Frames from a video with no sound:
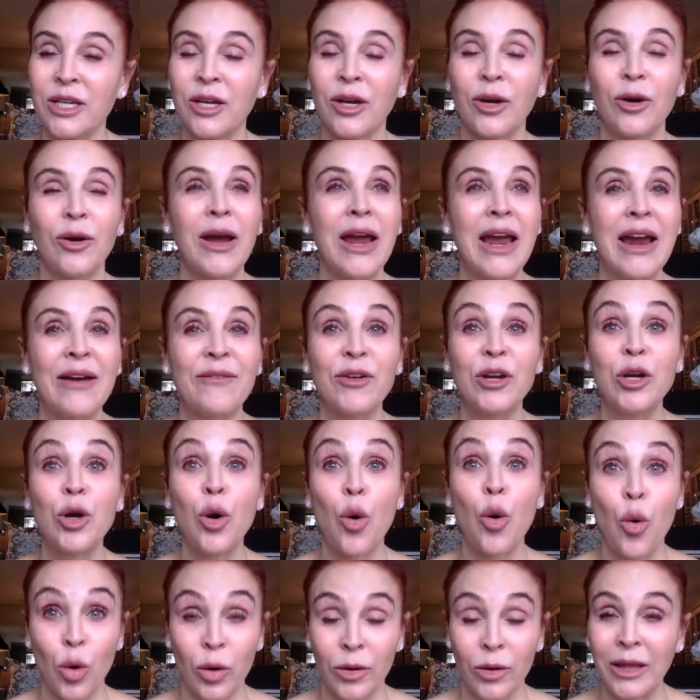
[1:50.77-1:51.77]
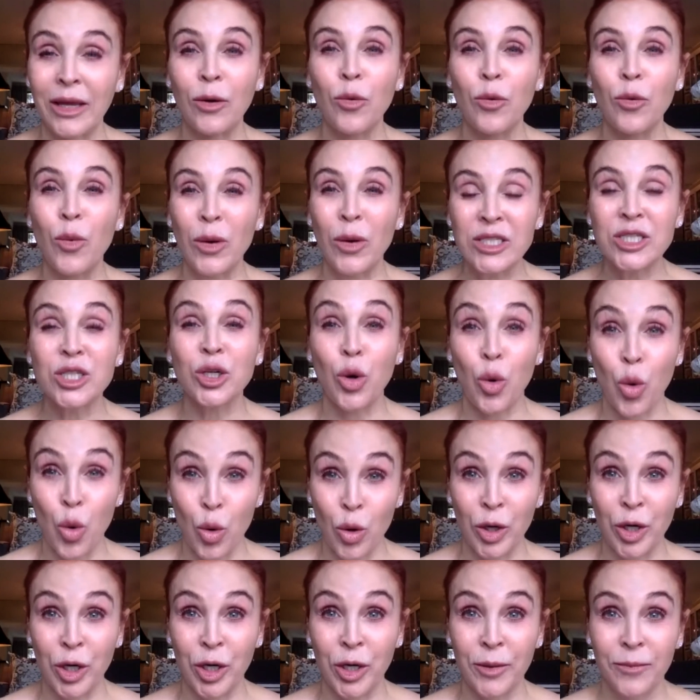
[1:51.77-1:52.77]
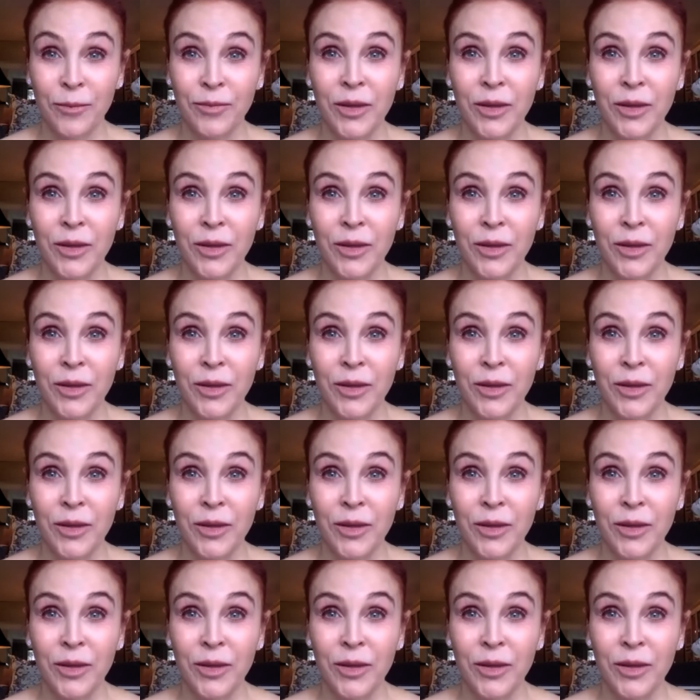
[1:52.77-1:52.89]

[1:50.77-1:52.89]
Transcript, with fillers: So every quarter, like once a quarter.